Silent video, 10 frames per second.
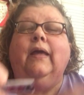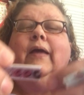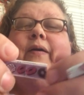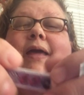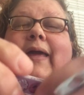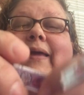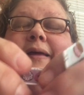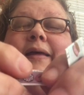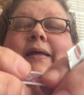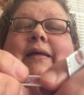Okay.
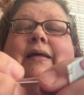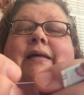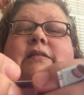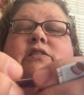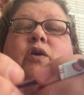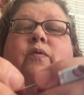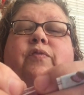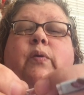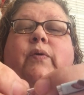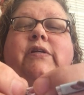So if
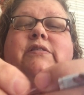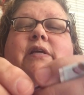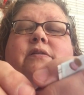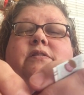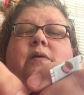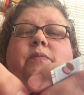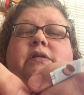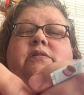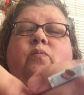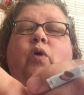you want to send
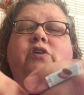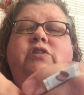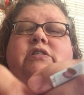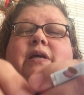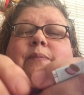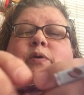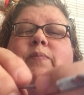somebody some washi tape,